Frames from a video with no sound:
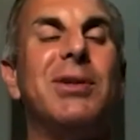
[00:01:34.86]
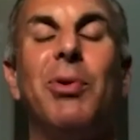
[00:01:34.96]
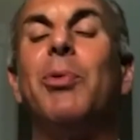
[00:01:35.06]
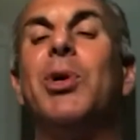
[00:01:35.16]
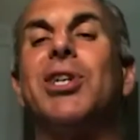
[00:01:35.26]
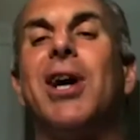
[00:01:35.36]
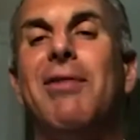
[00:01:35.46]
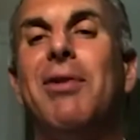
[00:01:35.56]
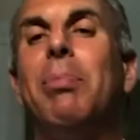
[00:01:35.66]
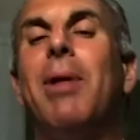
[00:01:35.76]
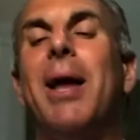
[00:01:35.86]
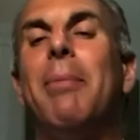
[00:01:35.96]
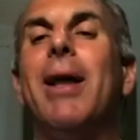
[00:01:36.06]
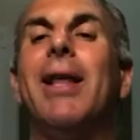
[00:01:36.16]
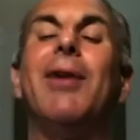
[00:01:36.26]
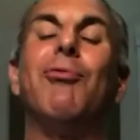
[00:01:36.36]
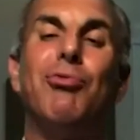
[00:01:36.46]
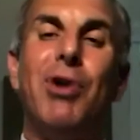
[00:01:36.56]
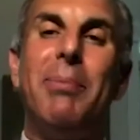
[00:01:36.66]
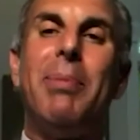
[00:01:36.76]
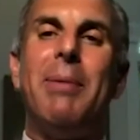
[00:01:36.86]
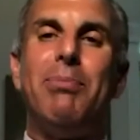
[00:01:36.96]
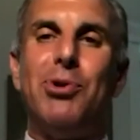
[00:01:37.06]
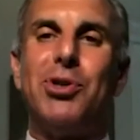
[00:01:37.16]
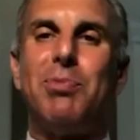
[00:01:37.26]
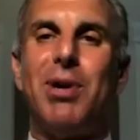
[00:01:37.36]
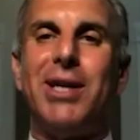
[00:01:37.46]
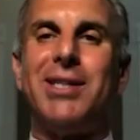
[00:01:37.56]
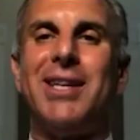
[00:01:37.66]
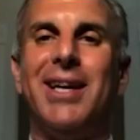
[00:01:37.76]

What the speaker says: Which covered Blinded by Light, written by Bruce Springsteen.